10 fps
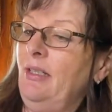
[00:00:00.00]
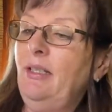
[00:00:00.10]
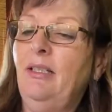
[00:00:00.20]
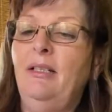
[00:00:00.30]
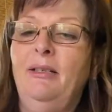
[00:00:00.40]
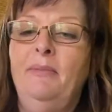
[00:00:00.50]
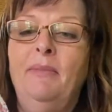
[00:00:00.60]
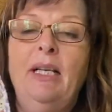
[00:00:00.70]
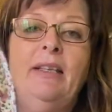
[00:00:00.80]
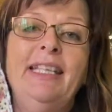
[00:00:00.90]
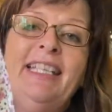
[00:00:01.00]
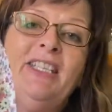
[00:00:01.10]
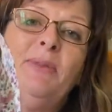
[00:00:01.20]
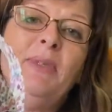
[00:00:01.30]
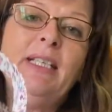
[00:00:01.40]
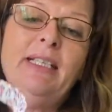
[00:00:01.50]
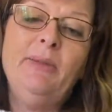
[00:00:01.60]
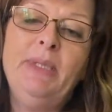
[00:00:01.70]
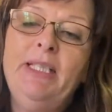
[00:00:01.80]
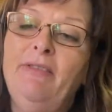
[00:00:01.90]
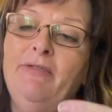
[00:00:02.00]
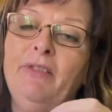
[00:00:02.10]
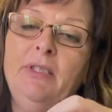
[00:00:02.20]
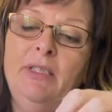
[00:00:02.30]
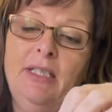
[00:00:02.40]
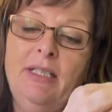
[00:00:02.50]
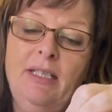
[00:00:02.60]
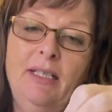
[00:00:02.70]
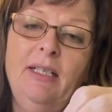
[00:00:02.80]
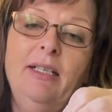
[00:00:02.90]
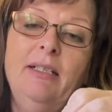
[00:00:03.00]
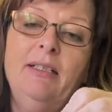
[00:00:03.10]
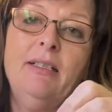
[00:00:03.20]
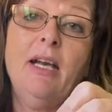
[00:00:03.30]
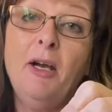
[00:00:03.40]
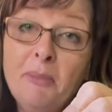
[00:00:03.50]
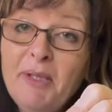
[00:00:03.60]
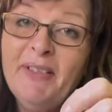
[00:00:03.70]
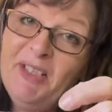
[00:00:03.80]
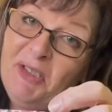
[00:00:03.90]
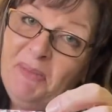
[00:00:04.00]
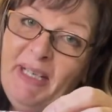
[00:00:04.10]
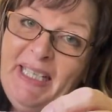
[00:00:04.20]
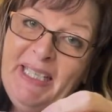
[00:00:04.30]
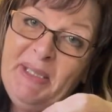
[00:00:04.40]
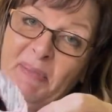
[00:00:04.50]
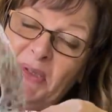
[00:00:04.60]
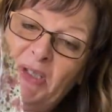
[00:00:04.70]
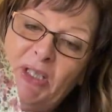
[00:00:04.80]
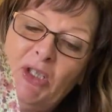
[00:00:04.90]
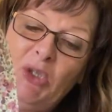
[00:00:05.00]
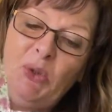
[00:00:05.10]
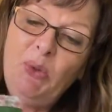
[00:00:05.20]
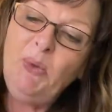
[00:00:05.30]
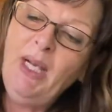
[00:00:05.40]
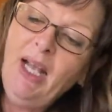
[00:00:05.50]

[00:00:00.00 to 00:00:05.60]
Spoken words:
I think it's something a little bit different, and I hope you've enjoyed making this project too.